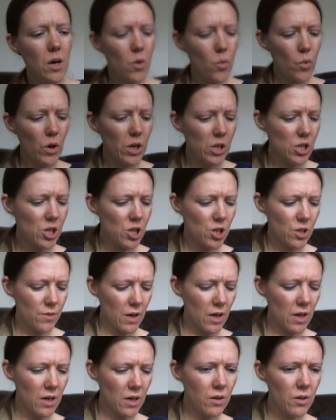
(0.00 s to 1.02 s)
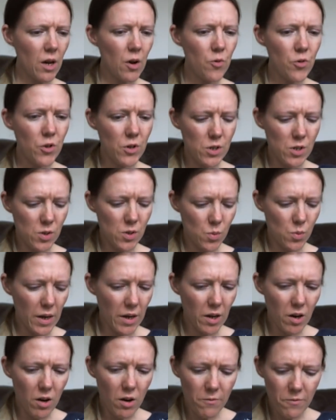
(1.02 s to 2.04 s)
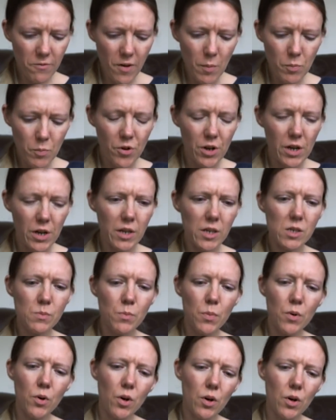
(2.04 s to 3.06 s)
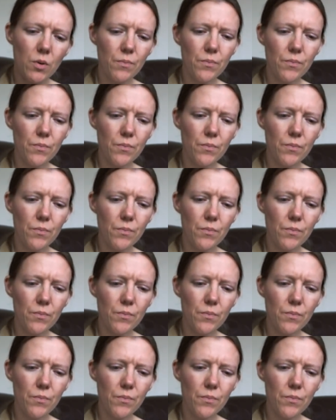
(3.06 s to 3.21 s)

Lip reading: Which, I don't know, there's Zweigart fabrics, but